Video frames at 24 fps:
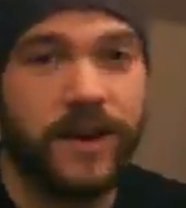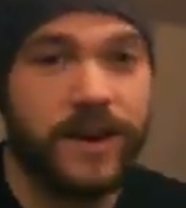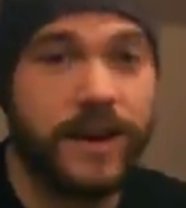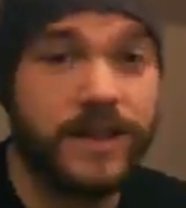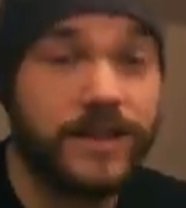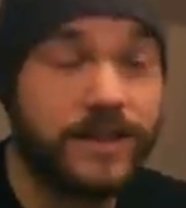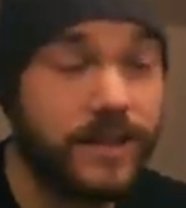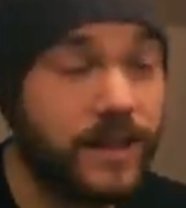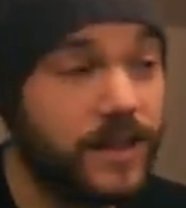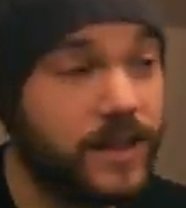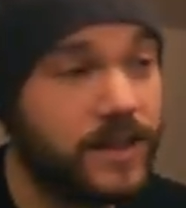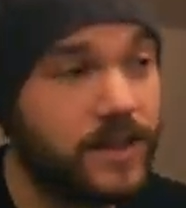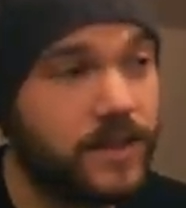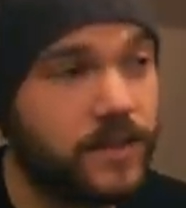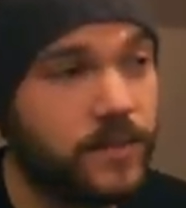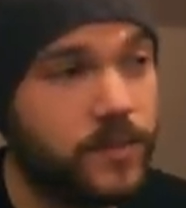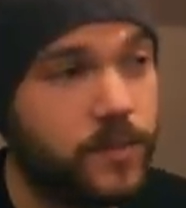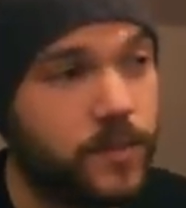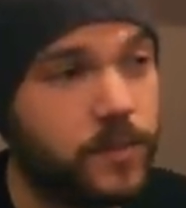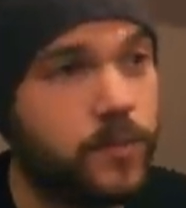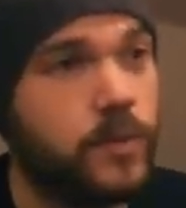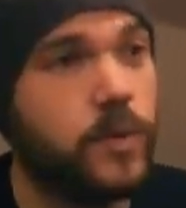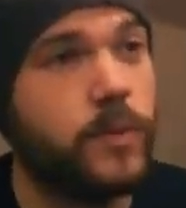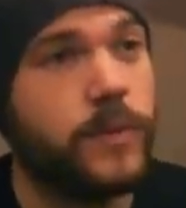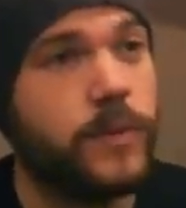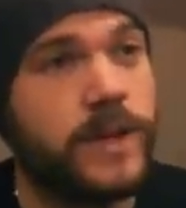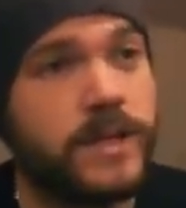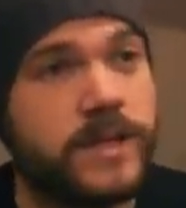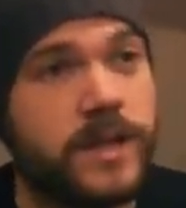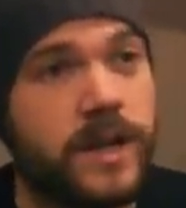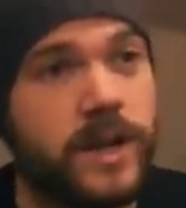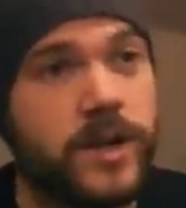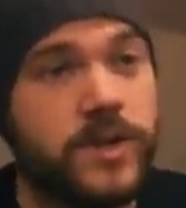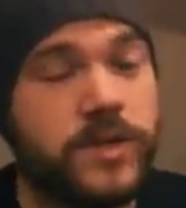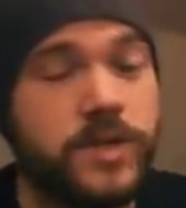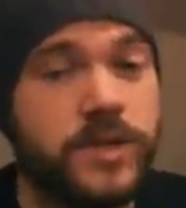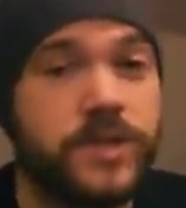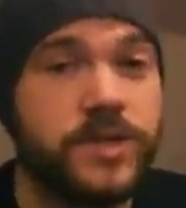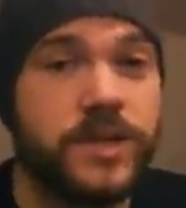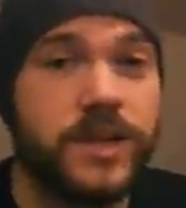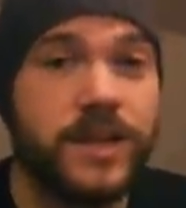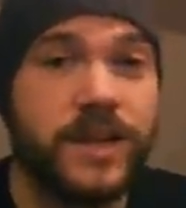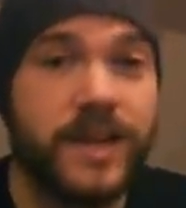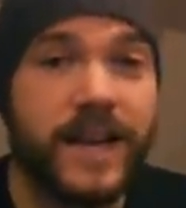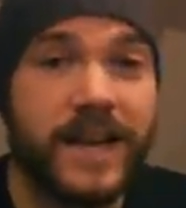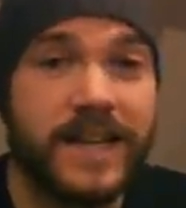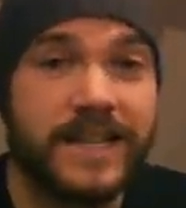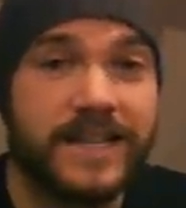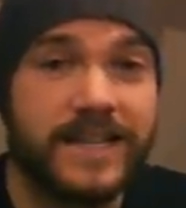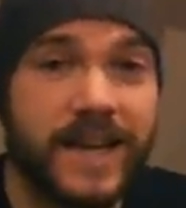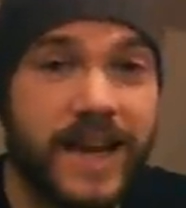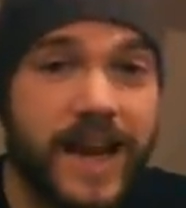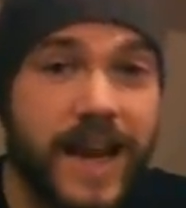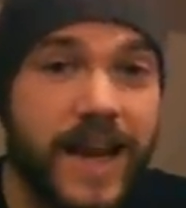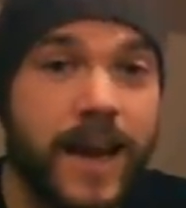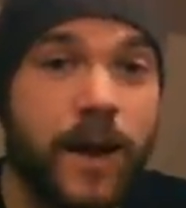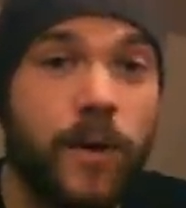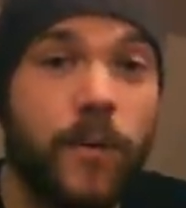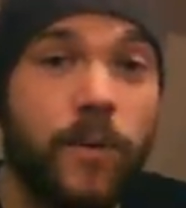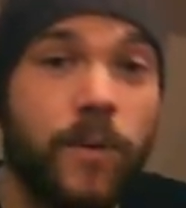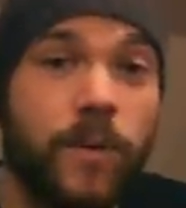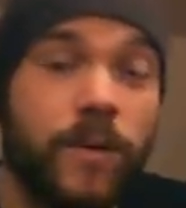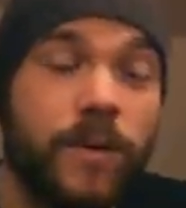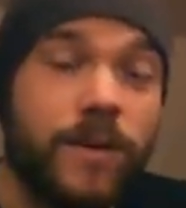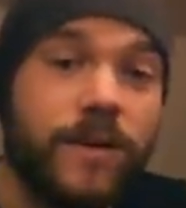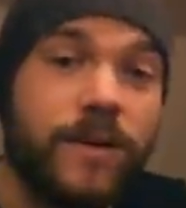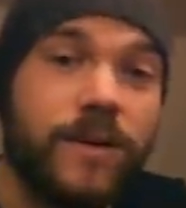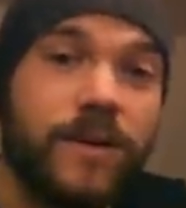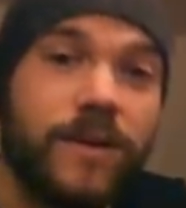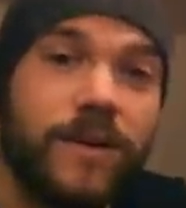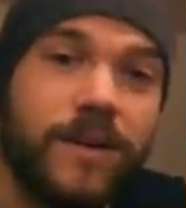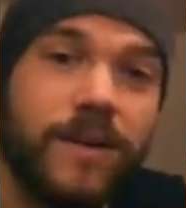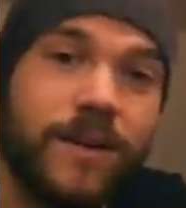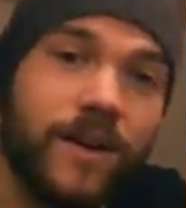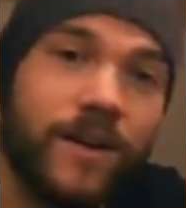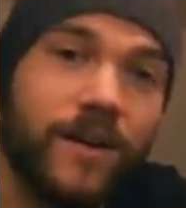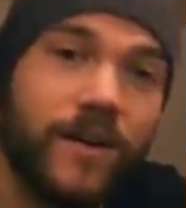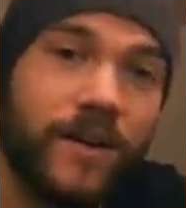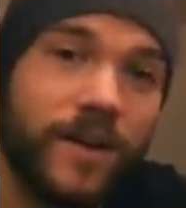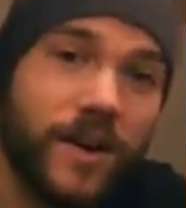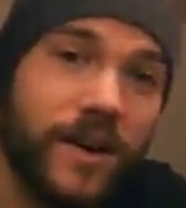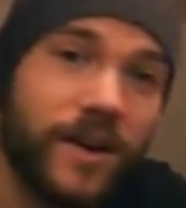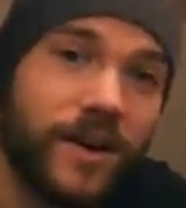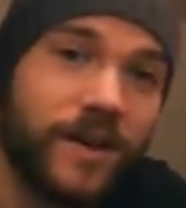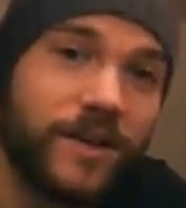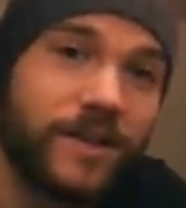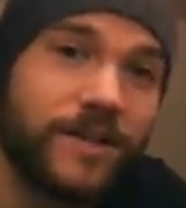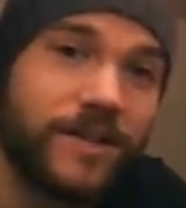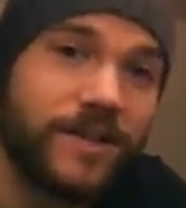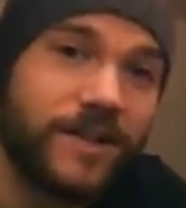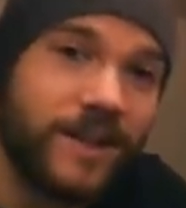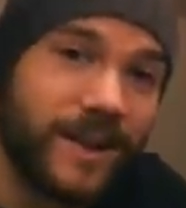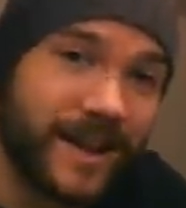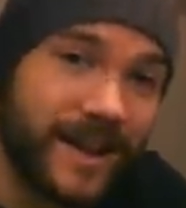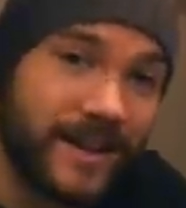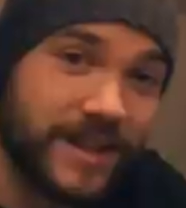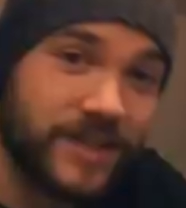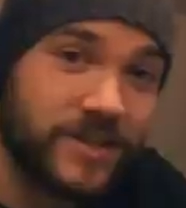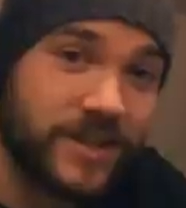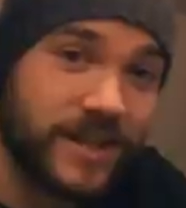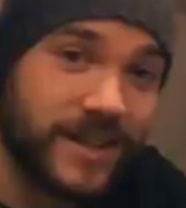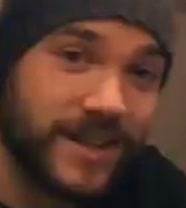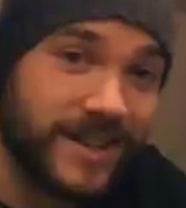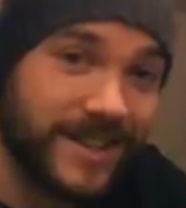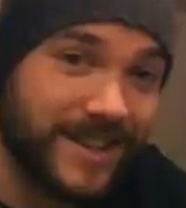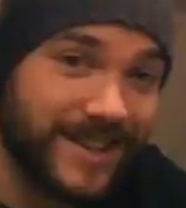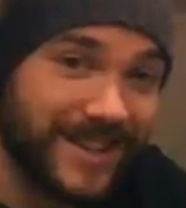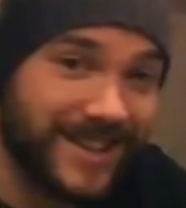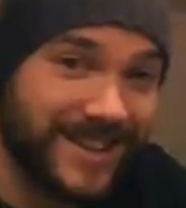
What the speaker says: It's probably as close as you can get to hell on earth, actually.